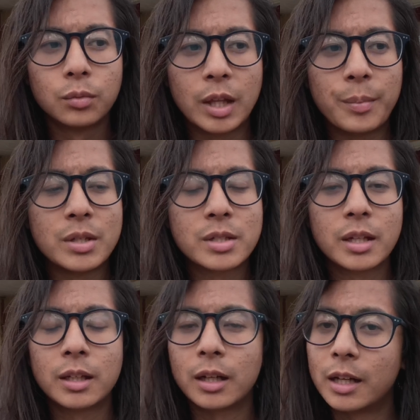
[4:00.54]
With that being
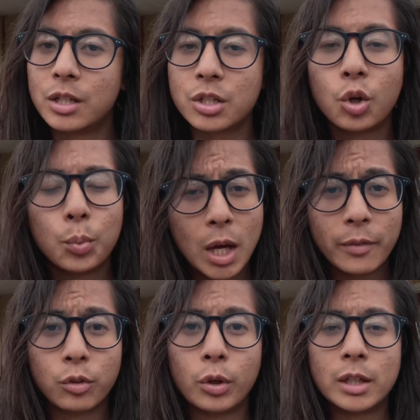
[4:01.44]
said, I just hope you
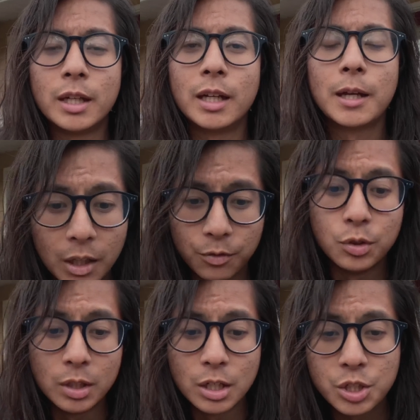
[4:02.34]
have a great day. If
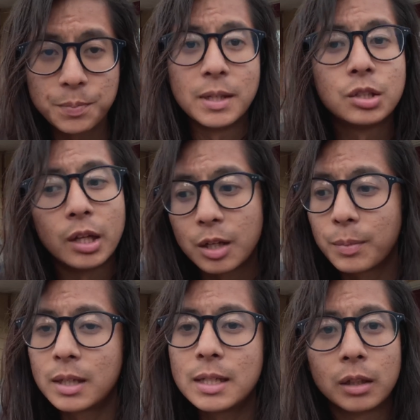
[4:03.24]
you need to speak to
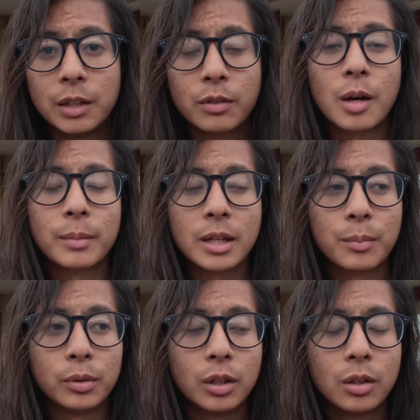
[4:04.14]
anybody, leave a comment
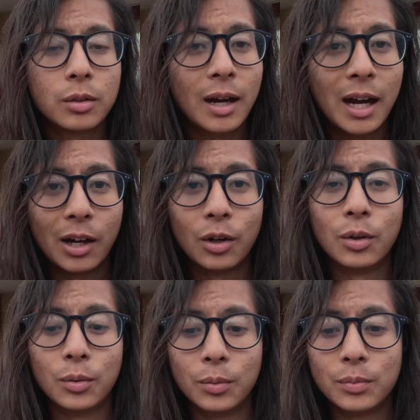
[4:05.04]
down below.
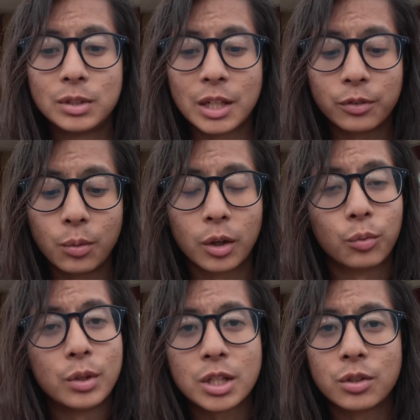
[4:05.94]
I'll definitely want to
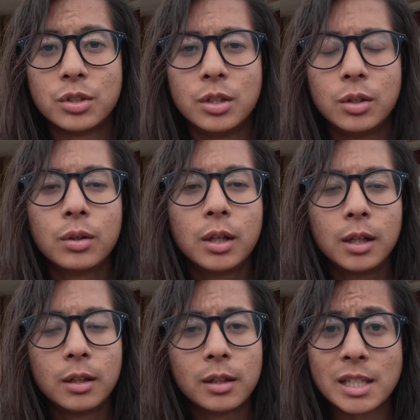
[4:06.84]
reach out to you.
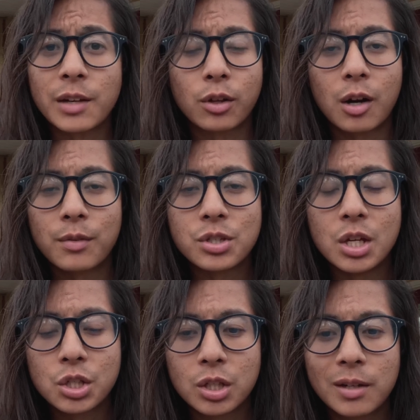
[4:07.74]
Let's have a
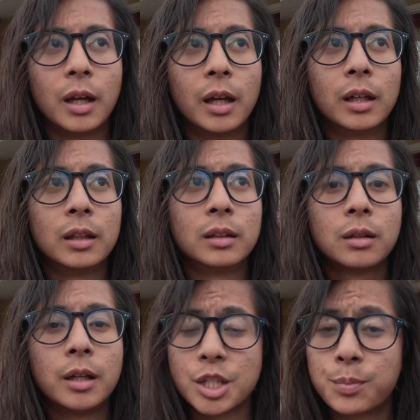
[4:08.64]
conversation, and
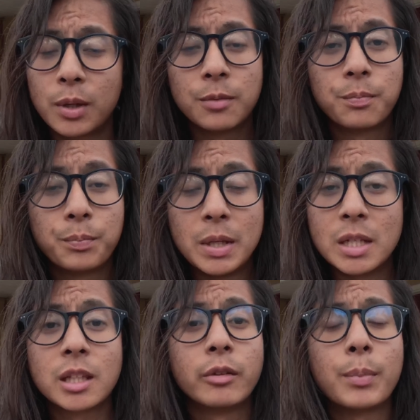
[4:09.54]
let's spread
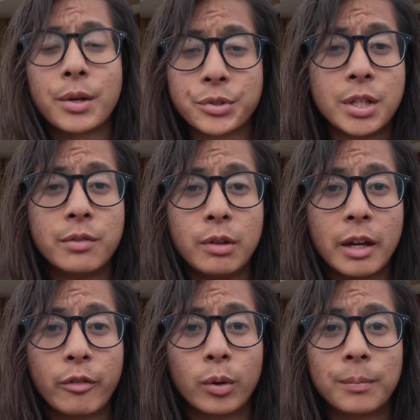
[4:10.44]
peace, love, and
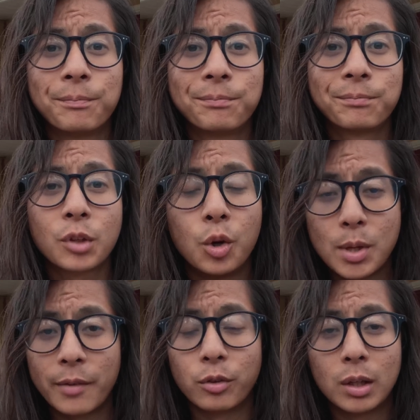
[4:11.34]
positivity, everyone. Hope
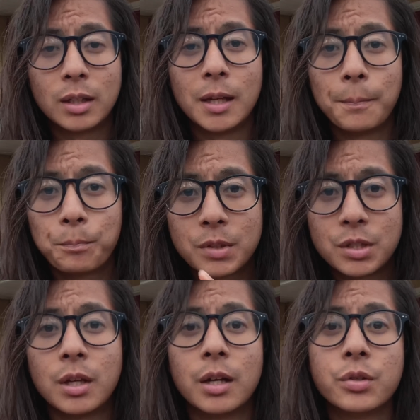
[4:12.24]
you have a great day.
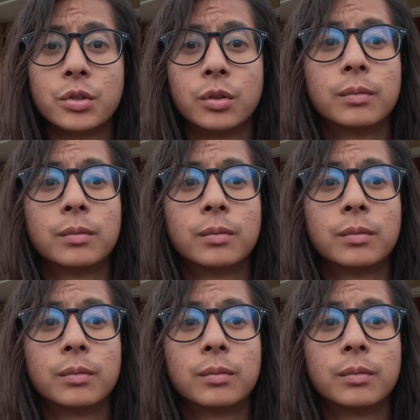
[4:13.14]
See you guys soon.